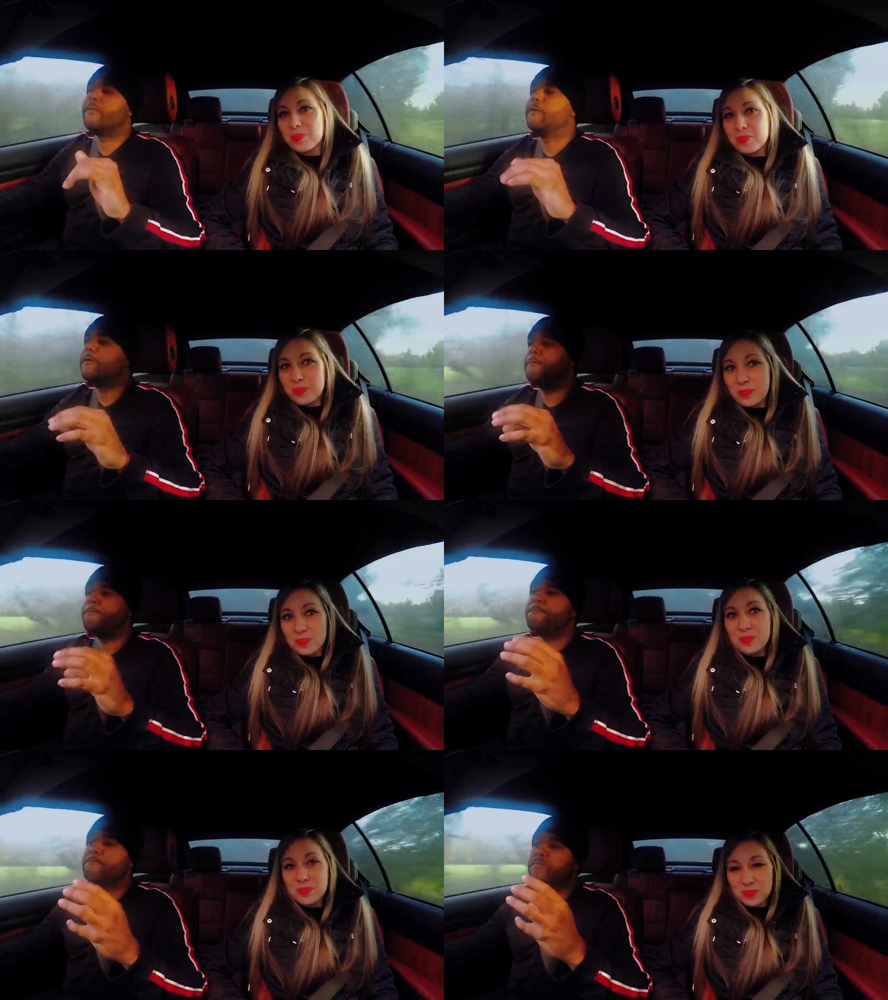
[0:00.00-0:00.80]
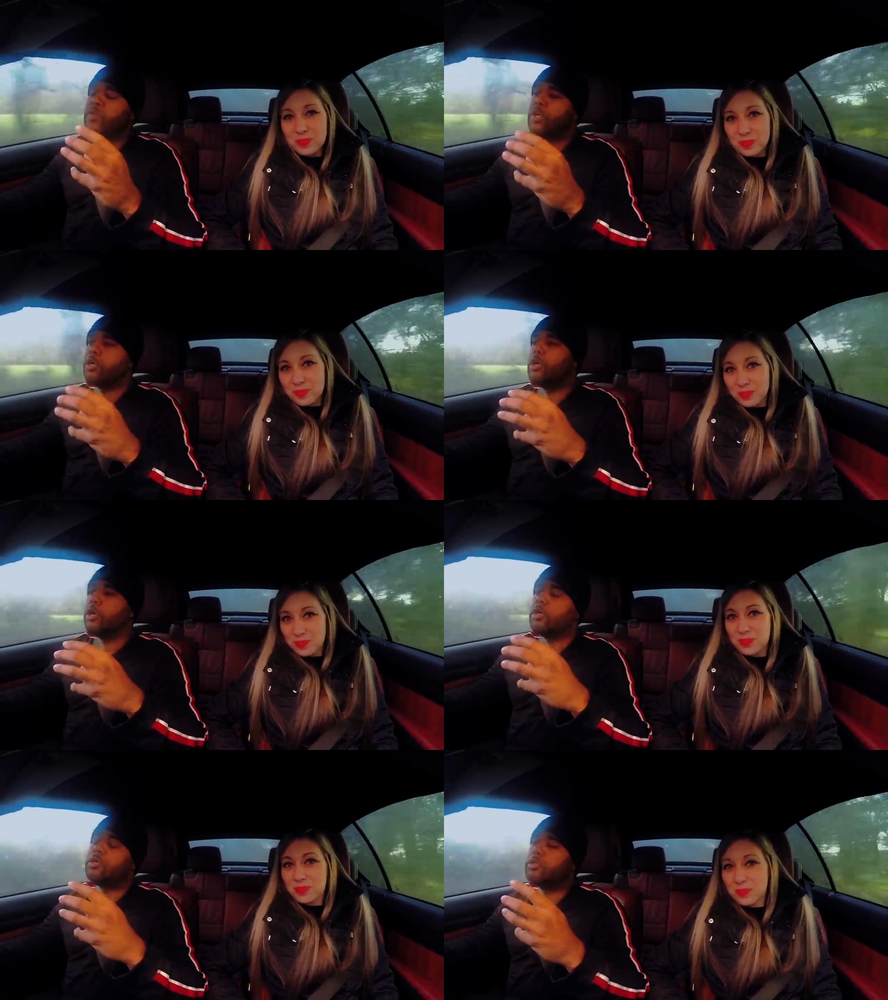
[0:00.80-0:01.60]
Speaker 1: Um,
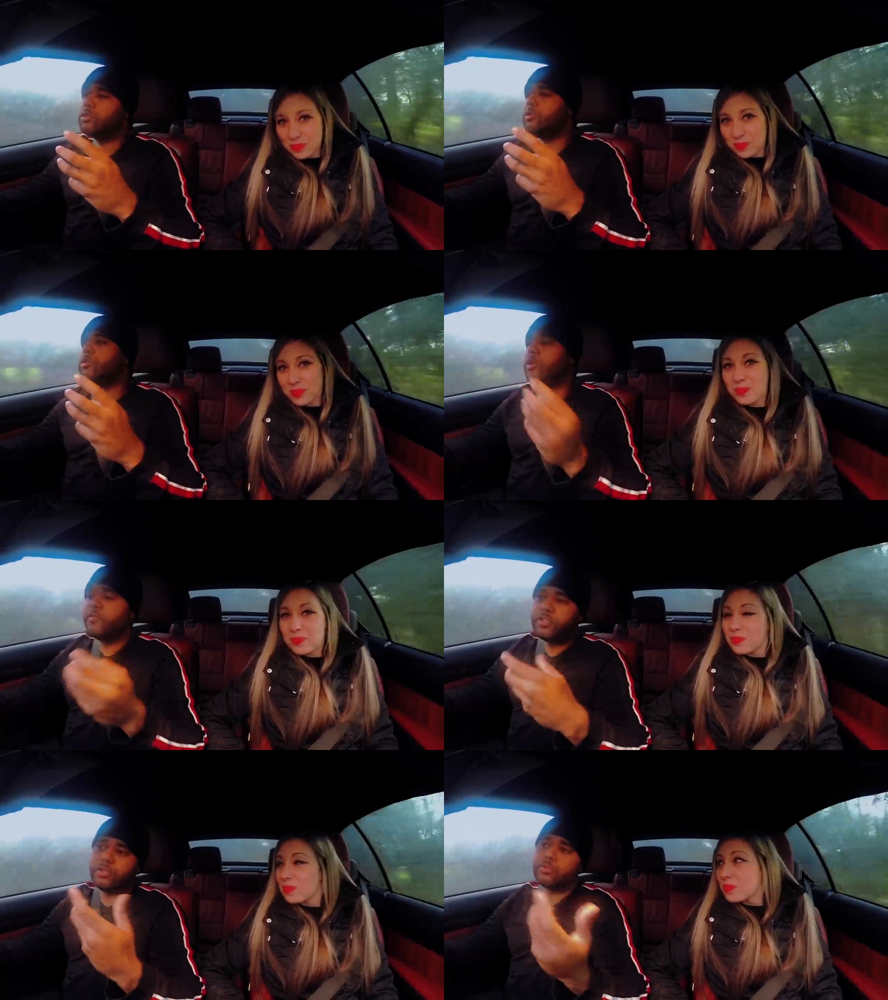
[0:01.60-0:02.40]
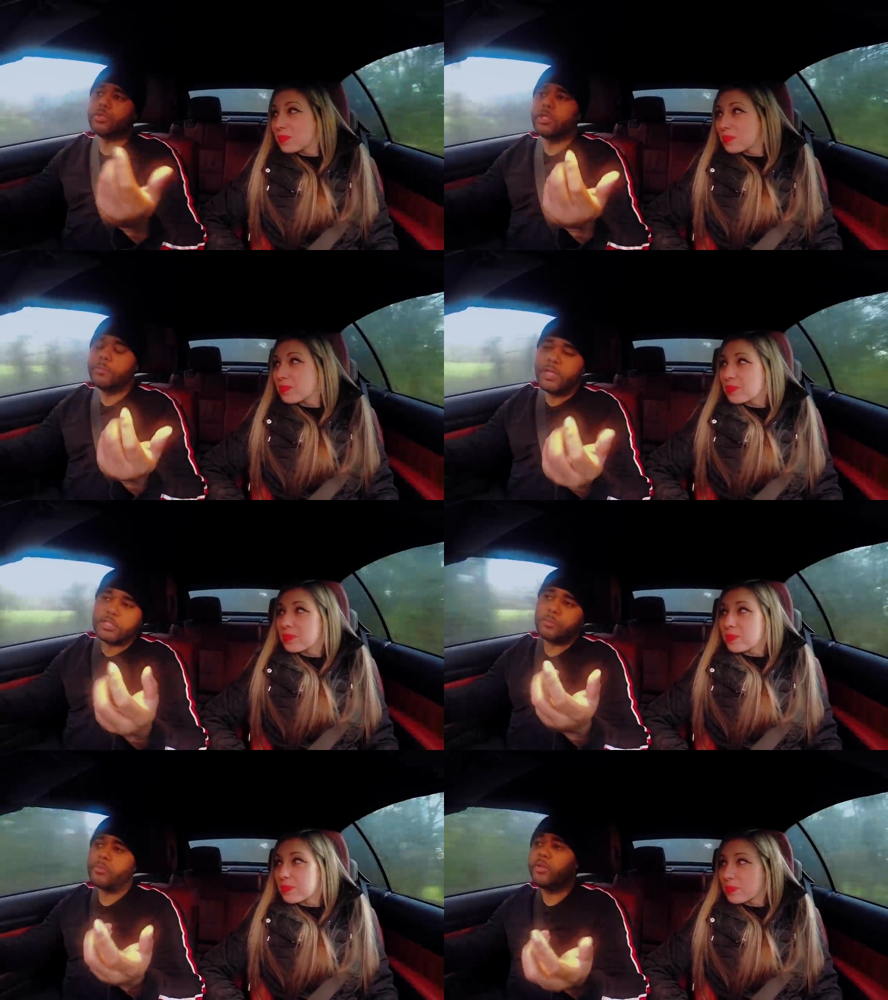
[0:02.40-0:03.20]
obviously you already
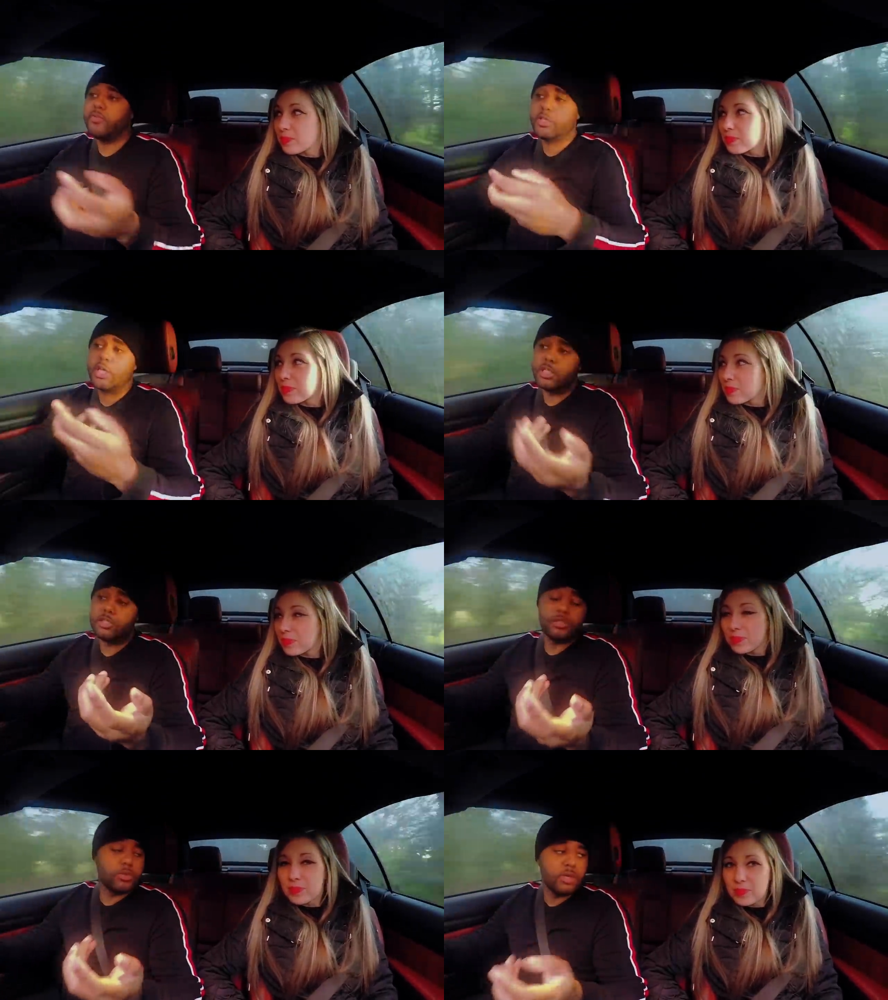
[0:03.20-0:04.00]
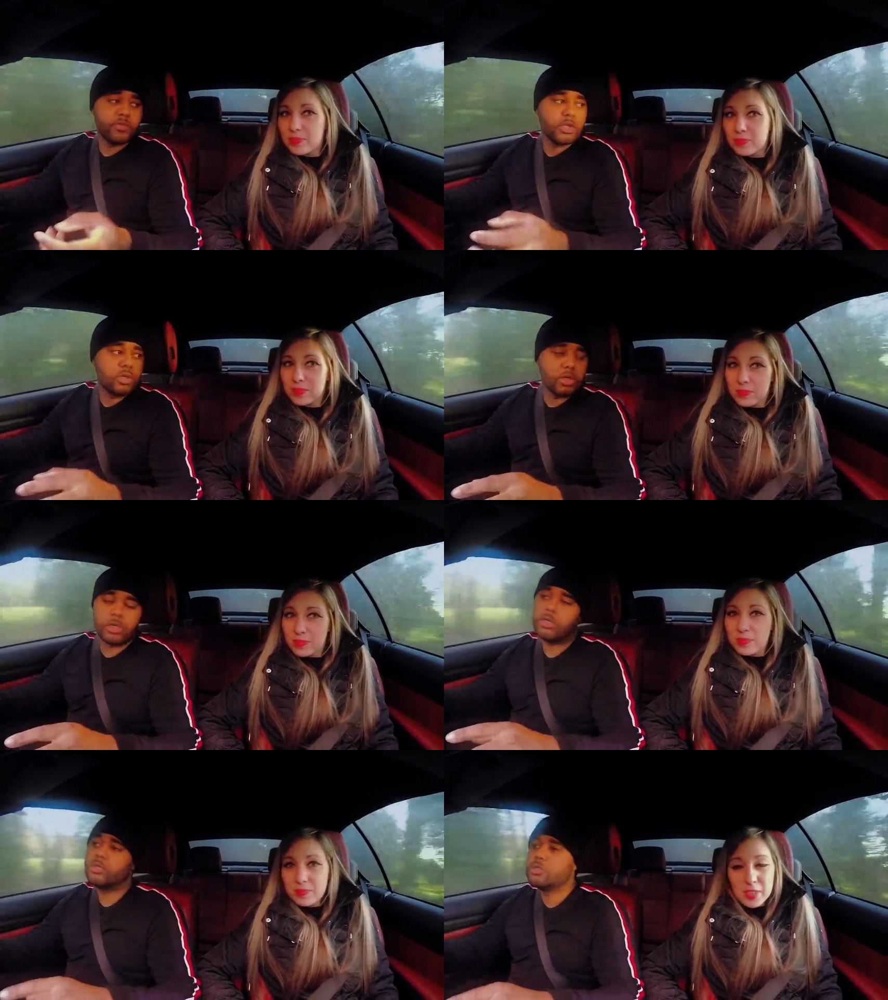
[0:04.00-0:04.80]
mentioned briefly that you're still loving the car.
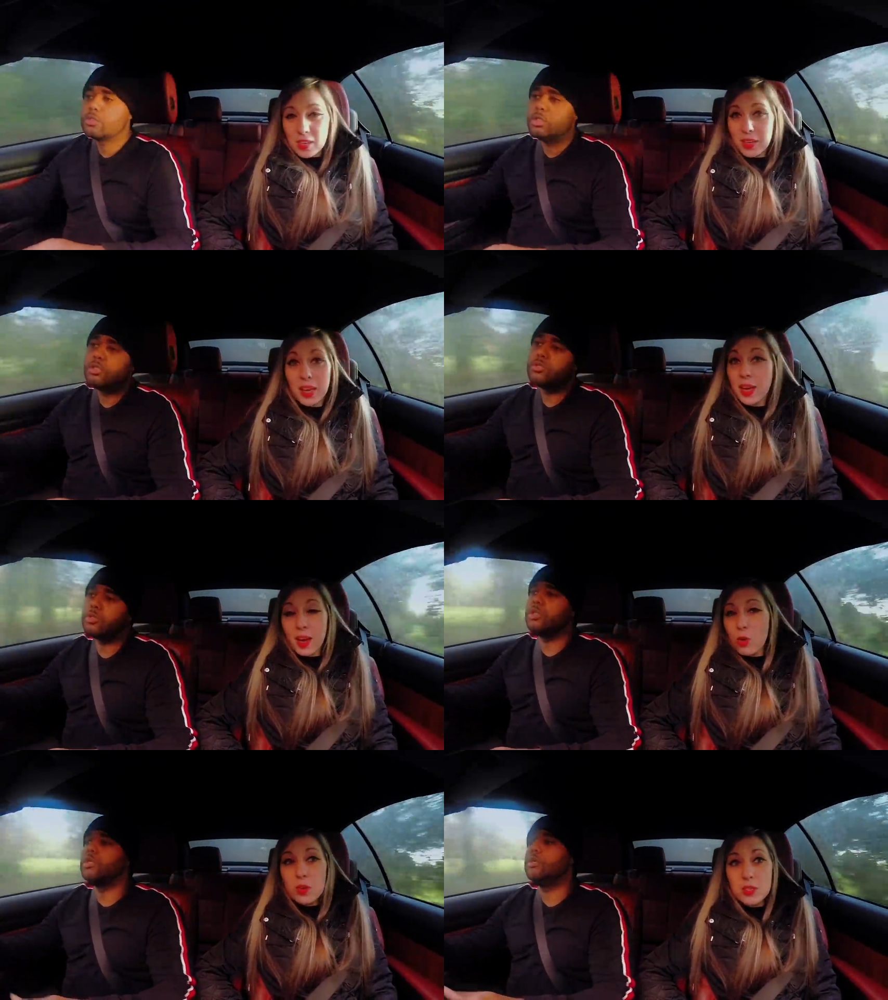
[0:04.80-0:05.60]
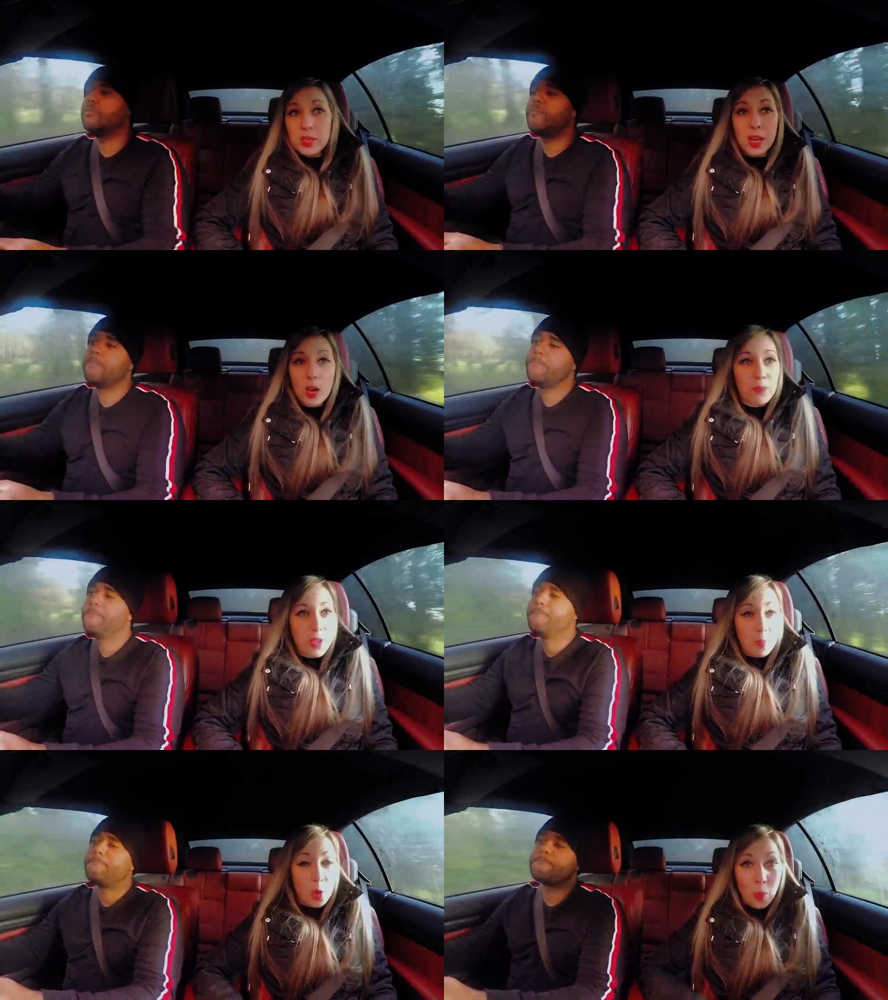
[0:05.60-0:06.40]
You still oh, yeah, honestly,
Speaker 2: it. I'm, I'm
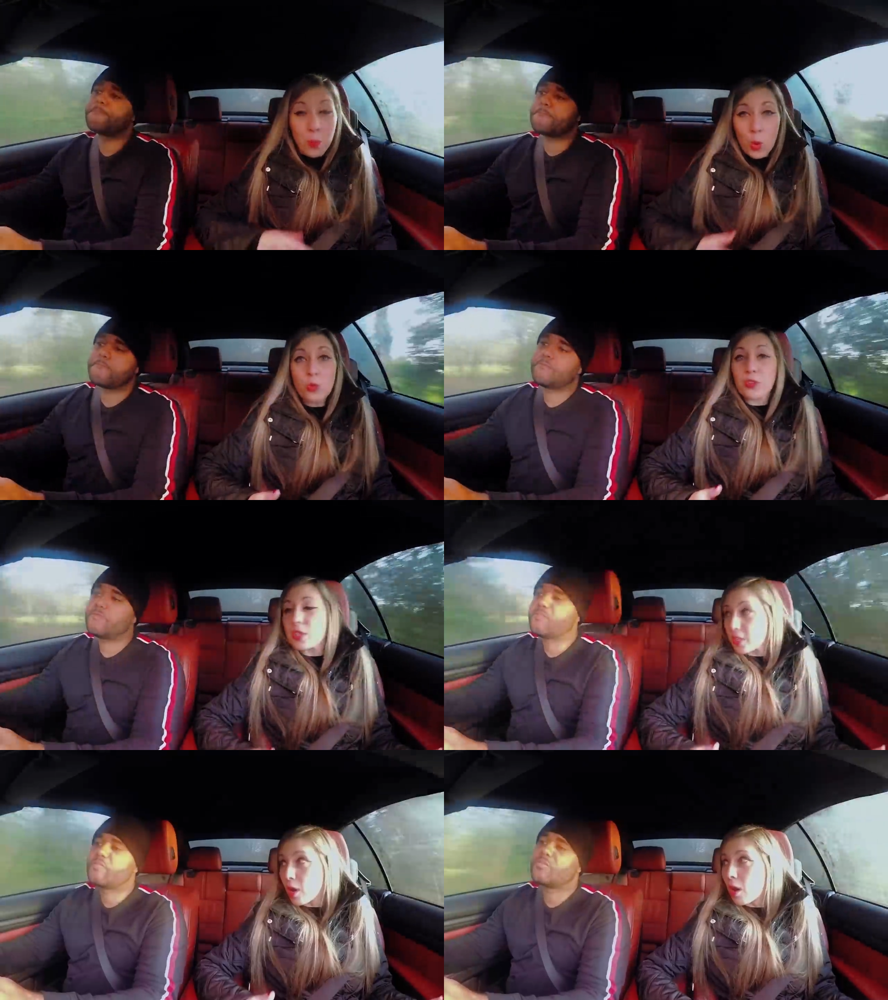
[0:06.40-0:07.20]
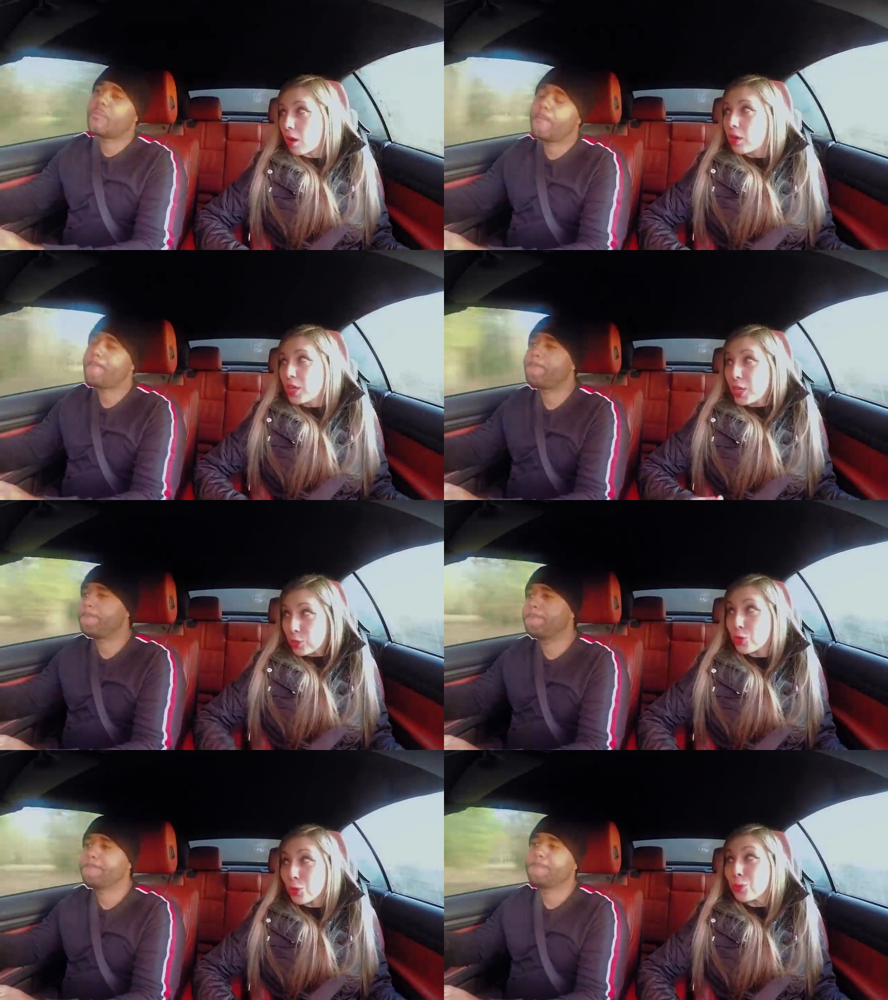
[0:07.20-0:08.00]
not bored of this car at
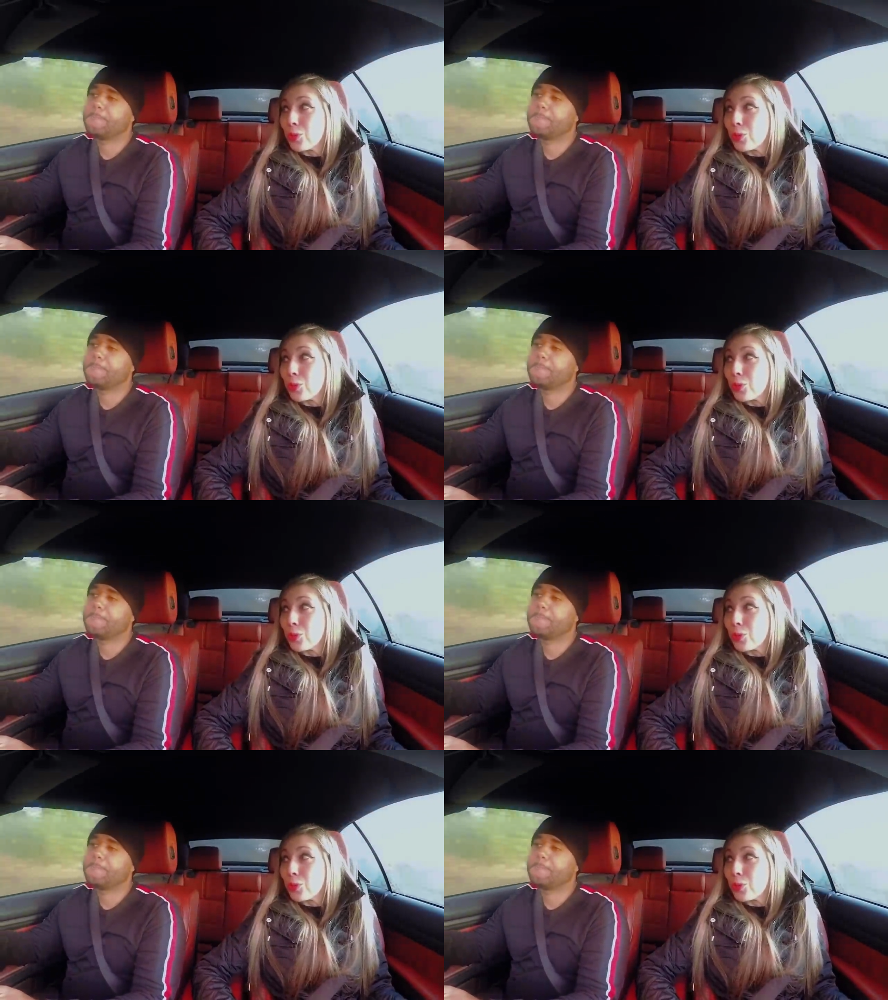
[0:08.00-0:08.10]
all.